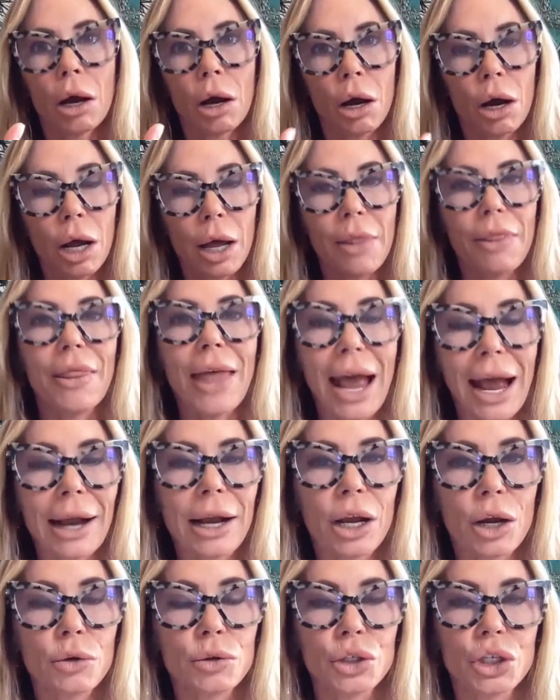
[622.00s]
on
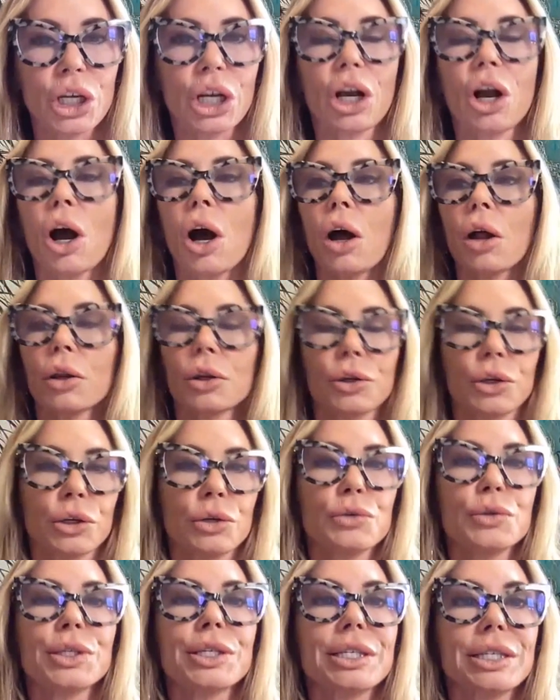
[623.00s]
that coaching call, or
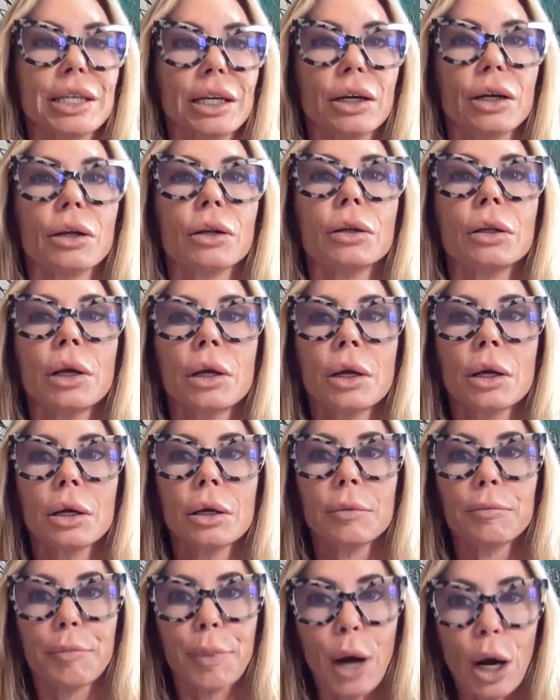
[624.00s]
you still
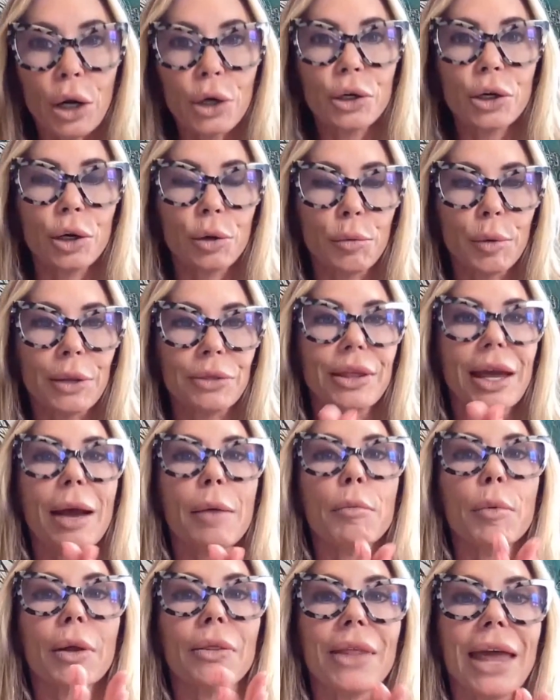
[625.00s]
partner with
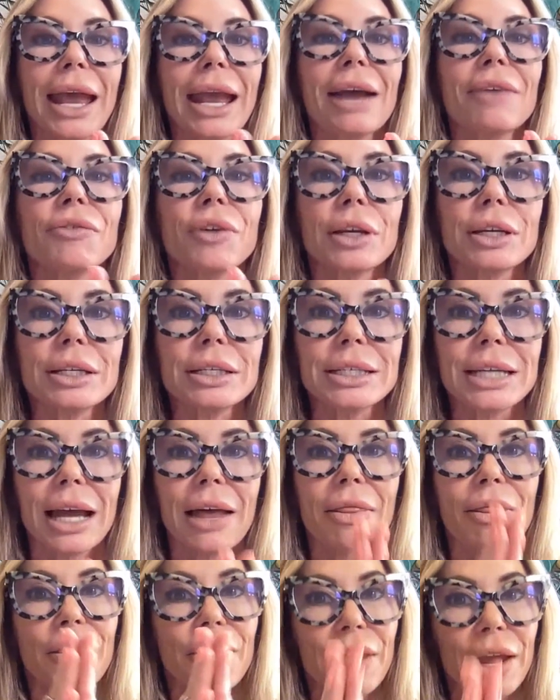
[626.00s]
them when they haven't
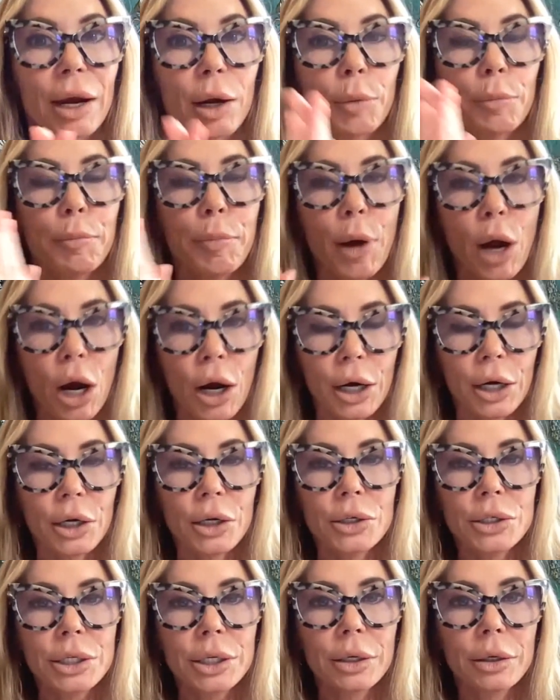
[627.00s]
done their
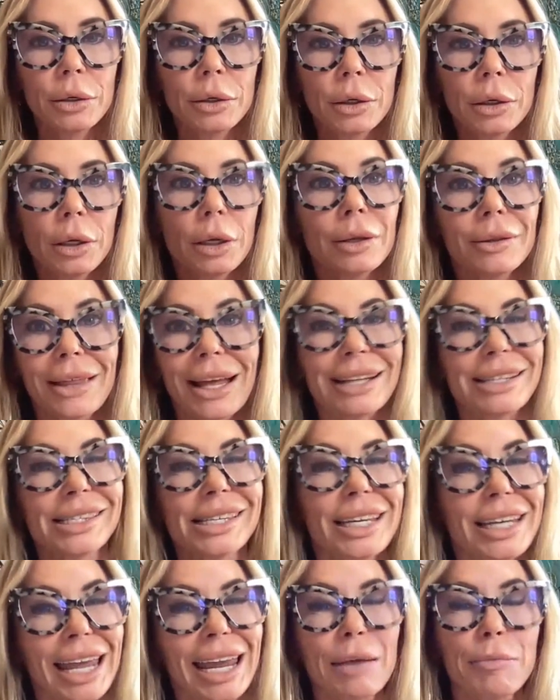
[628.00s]
part.
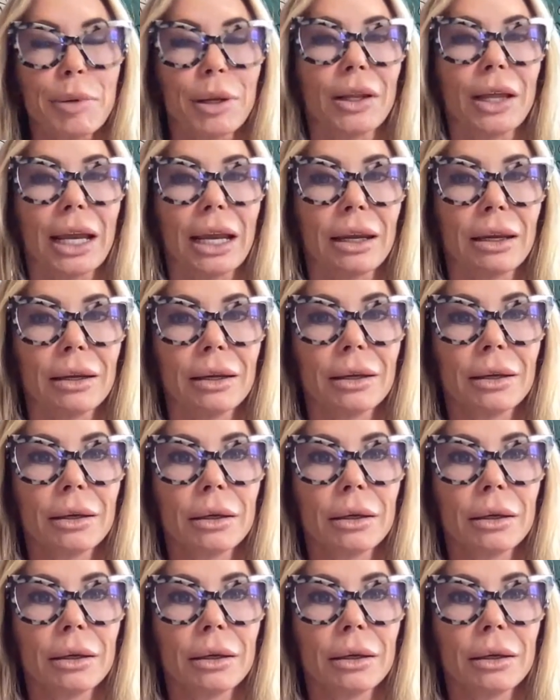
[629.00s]
That's enabling.